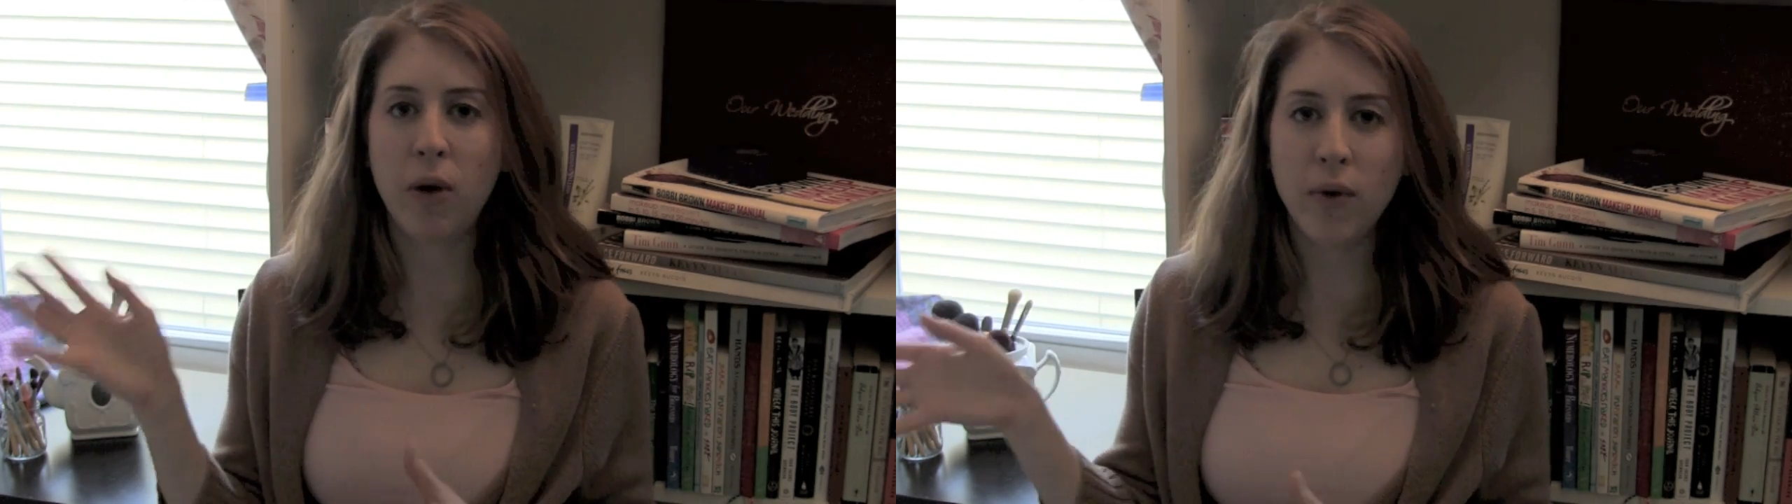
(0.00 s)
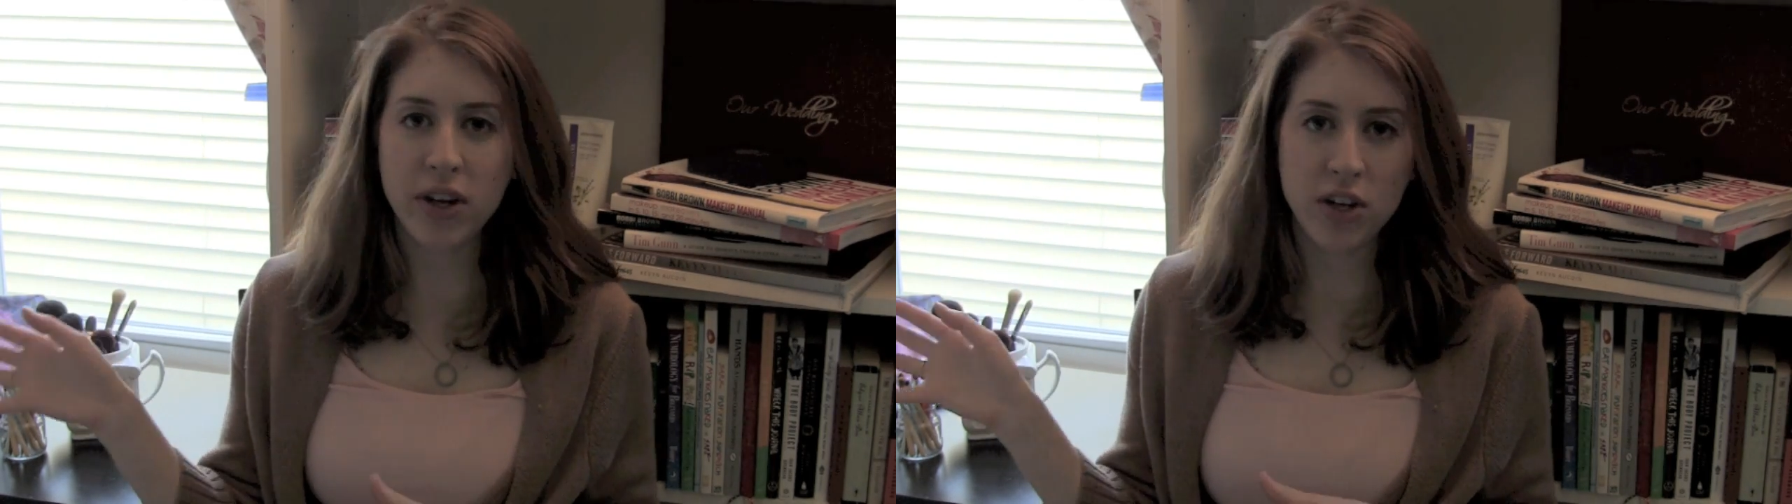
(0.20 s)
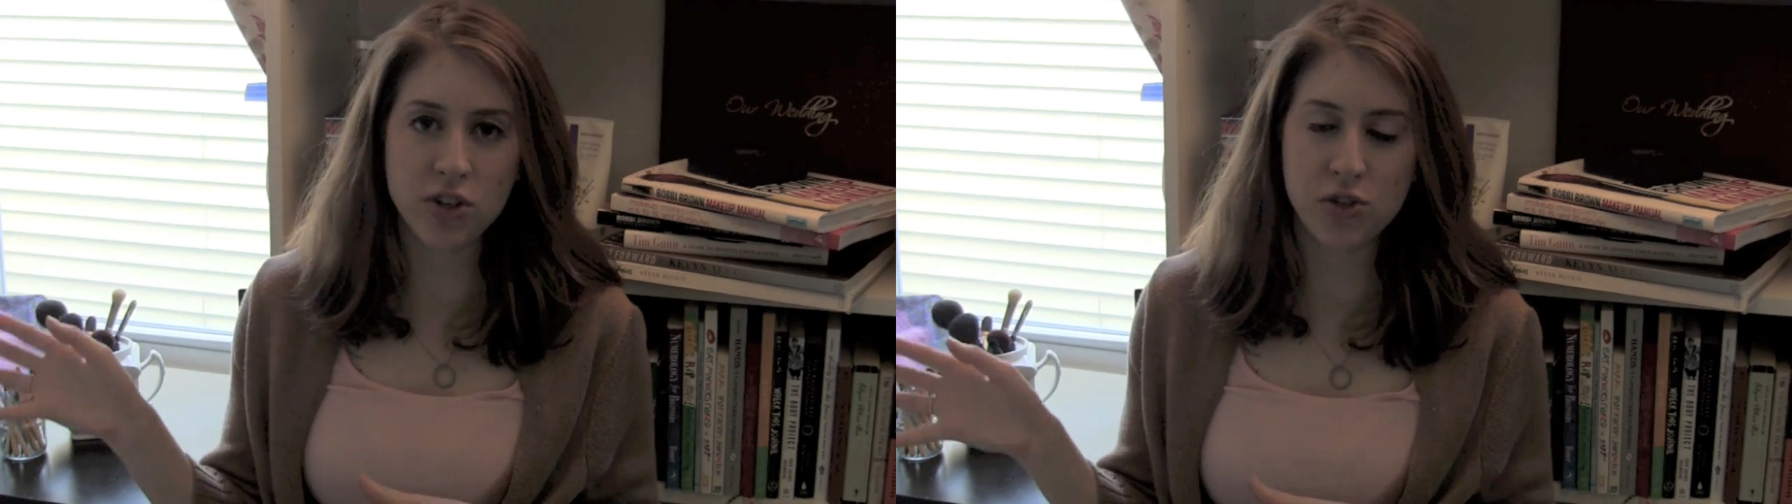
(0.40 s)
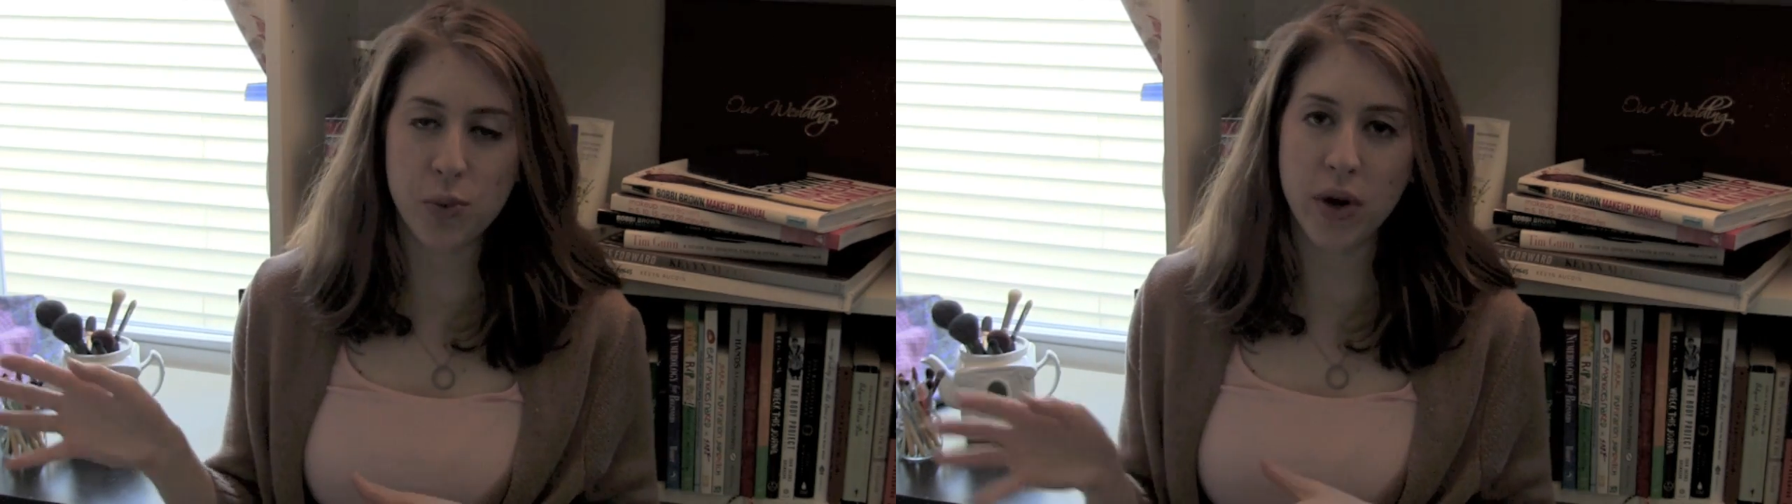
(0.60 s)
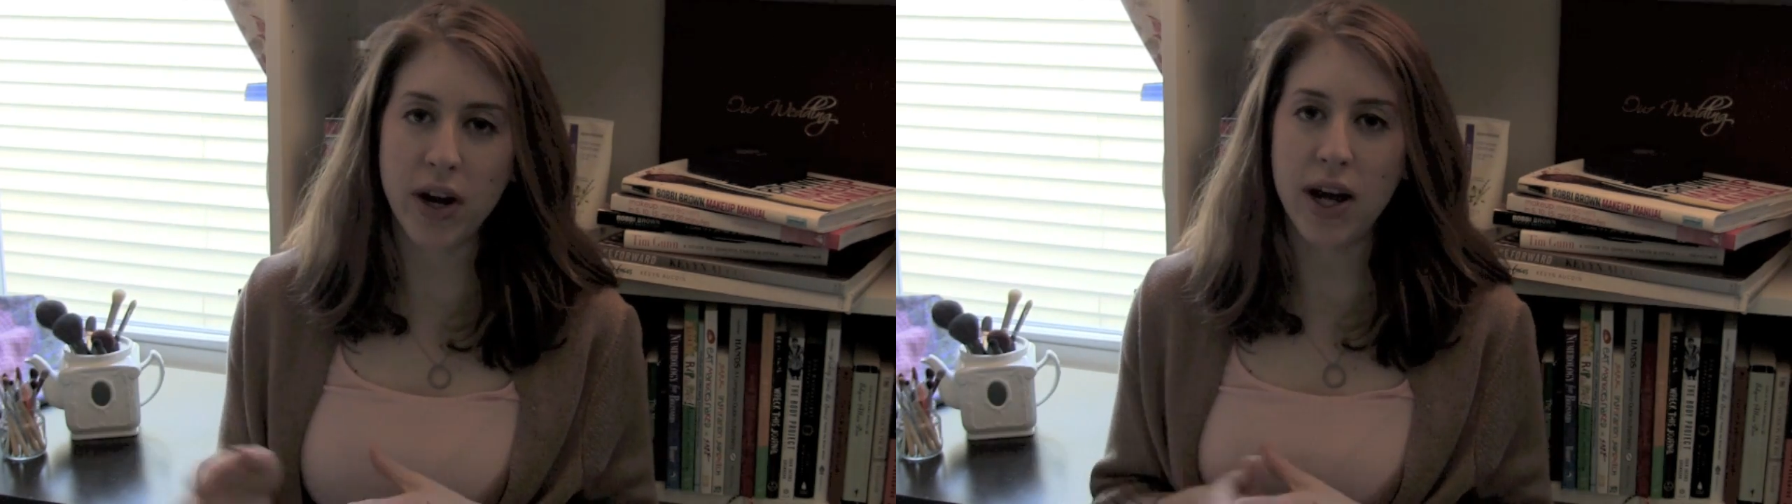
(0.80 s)
pro-eating
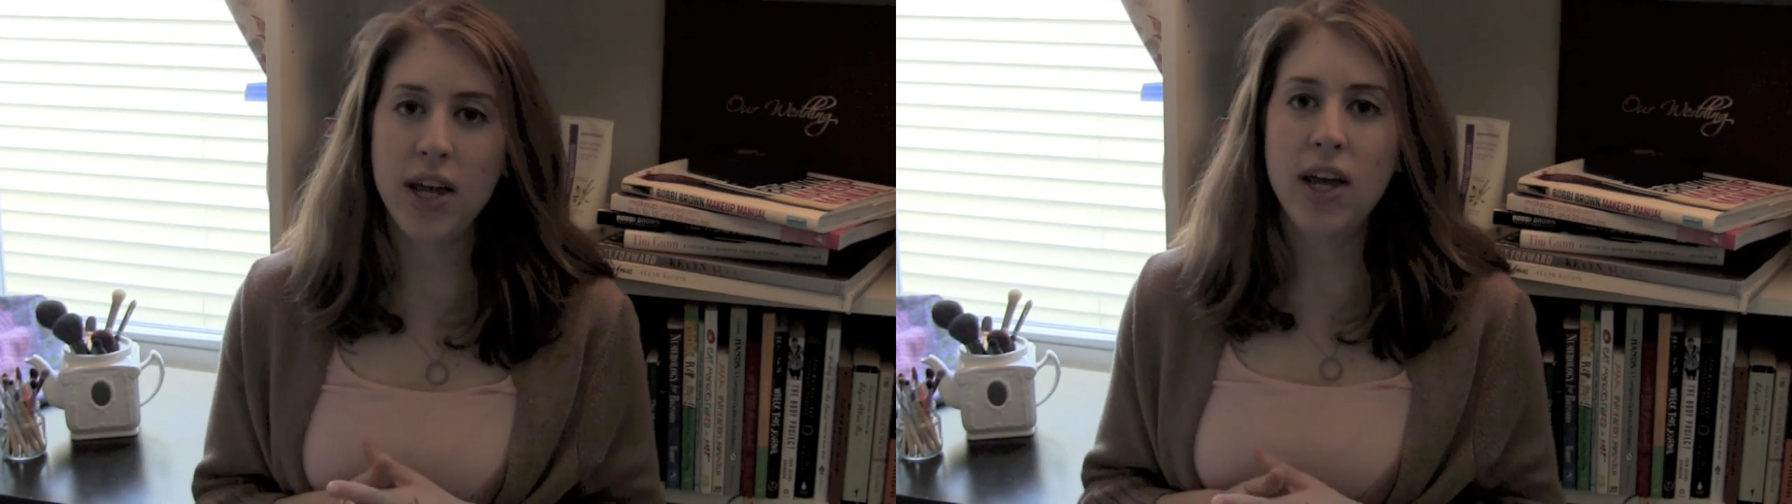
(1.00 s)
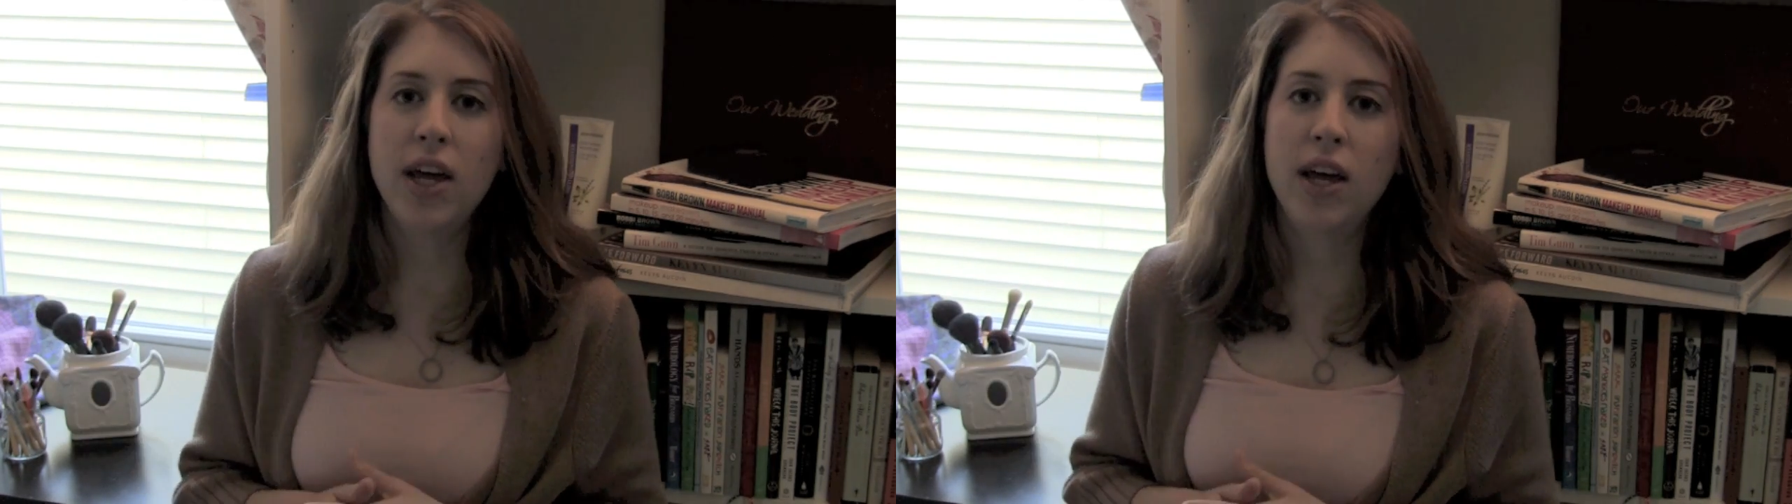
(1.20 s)
disorder.